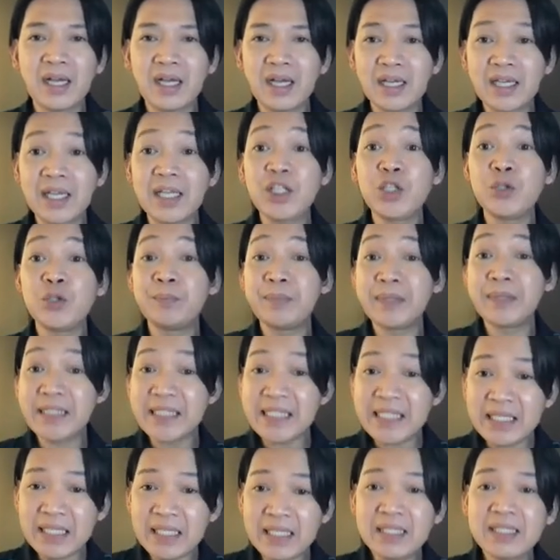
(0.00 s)
can you
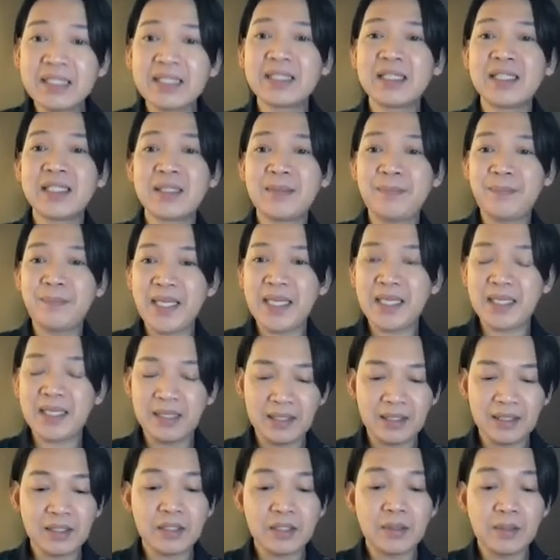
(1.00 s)
please speak
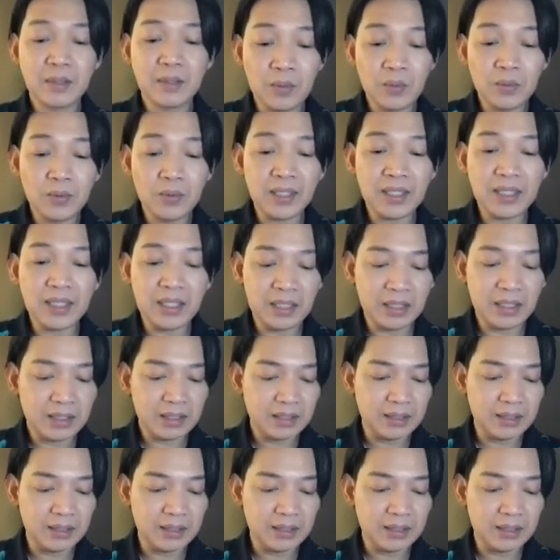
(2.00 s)
slowly,